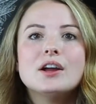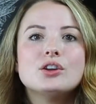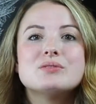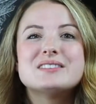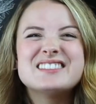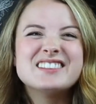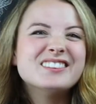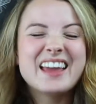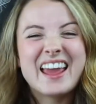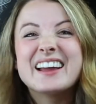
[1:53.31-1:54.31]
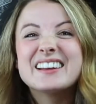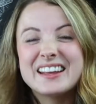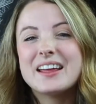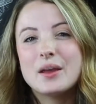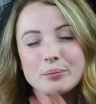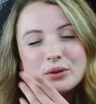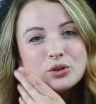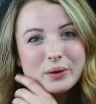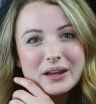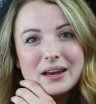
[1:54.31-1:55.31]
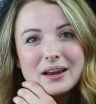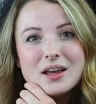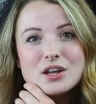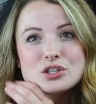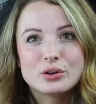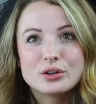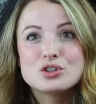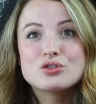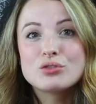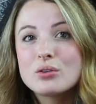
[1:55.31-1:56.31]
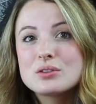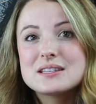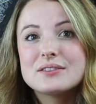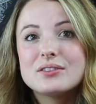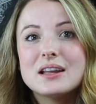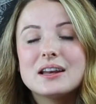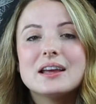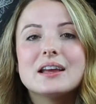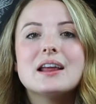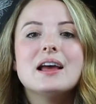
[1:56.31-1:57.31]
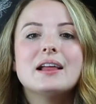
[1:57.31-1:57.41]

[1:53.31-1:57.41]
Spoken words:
You still can get in between certain strokes if needed.